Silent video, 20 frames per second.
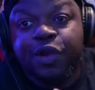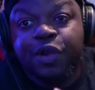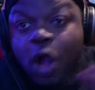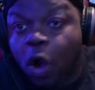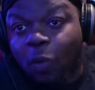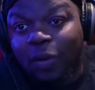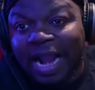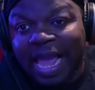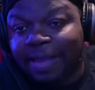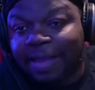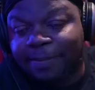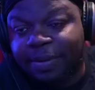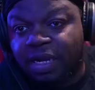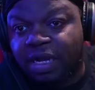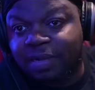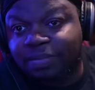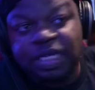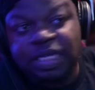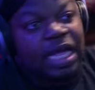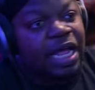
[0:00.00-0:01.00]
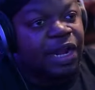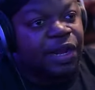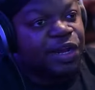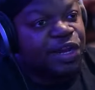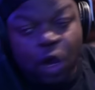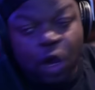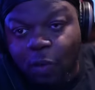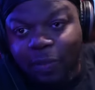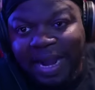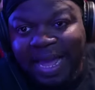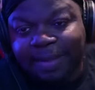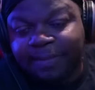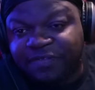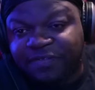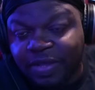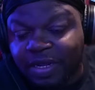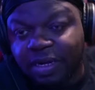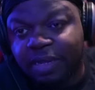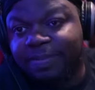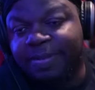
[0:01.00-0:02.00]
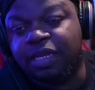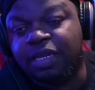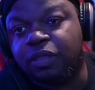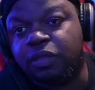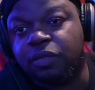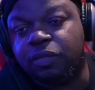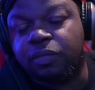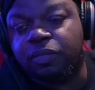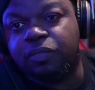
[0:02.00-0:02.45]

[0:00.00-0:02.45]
No light bulbs, no light filament.